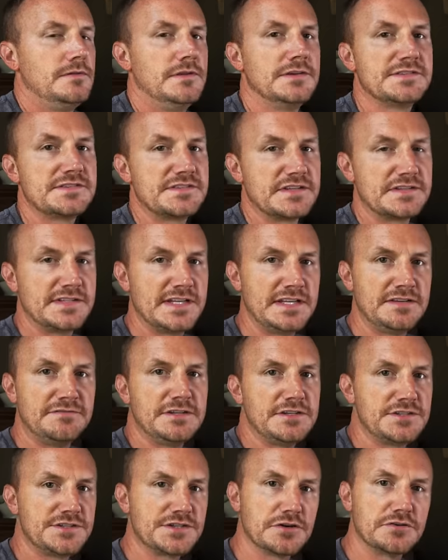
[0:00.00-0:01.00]
this is a
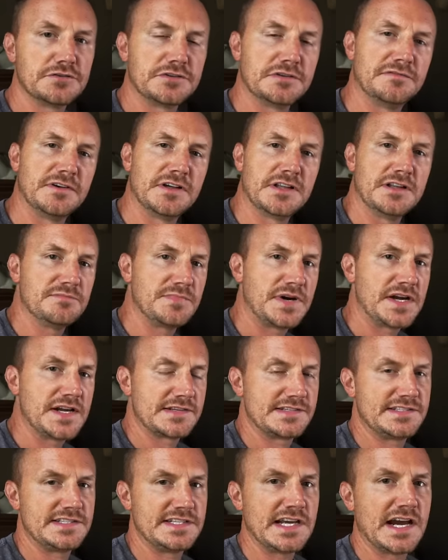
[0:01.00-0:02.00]
TV show developed by
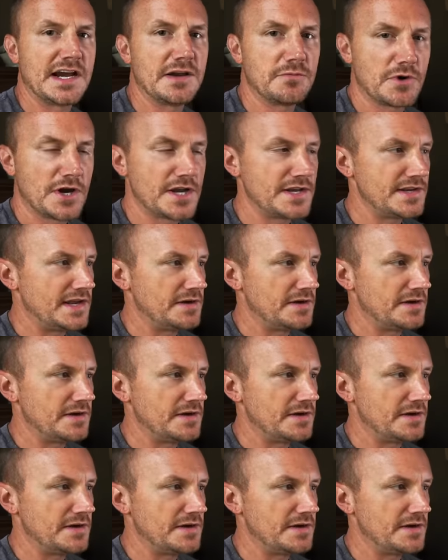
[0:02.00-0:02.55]
DIY